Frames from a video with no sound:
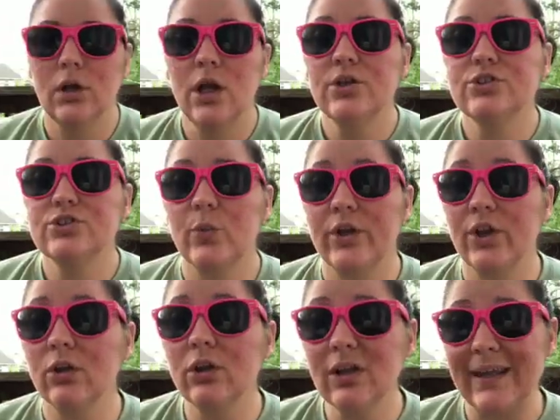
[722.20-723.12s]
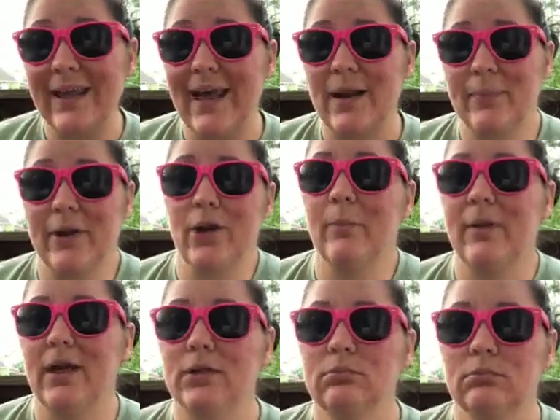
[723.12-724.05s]
So when you're looking at a
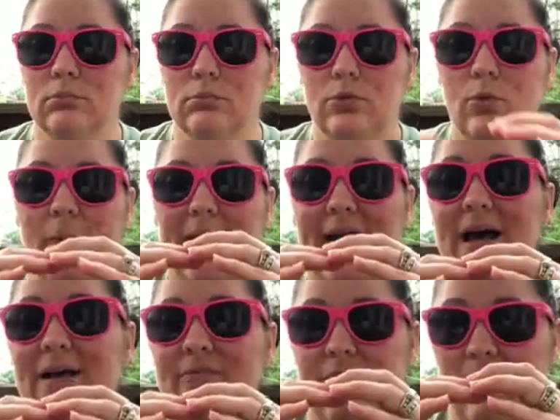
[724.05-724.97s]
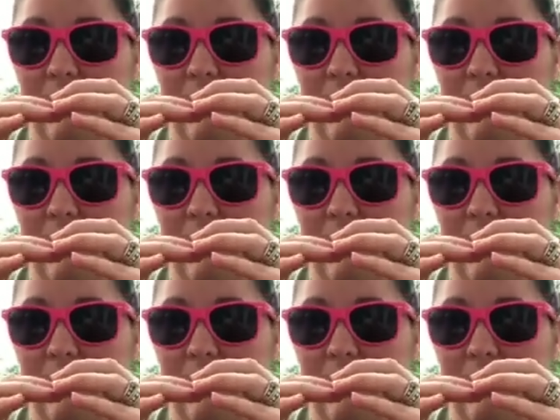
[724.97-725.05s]
pyramid, we have the